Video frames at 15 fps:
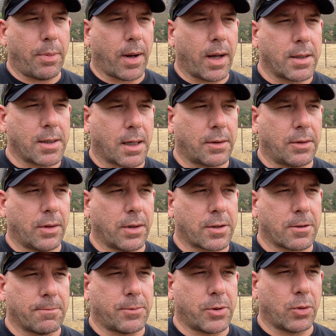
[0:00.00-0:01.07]
project due to
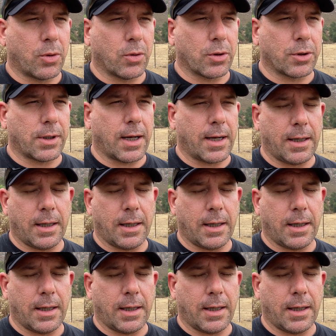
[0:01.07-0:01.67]
some tools that I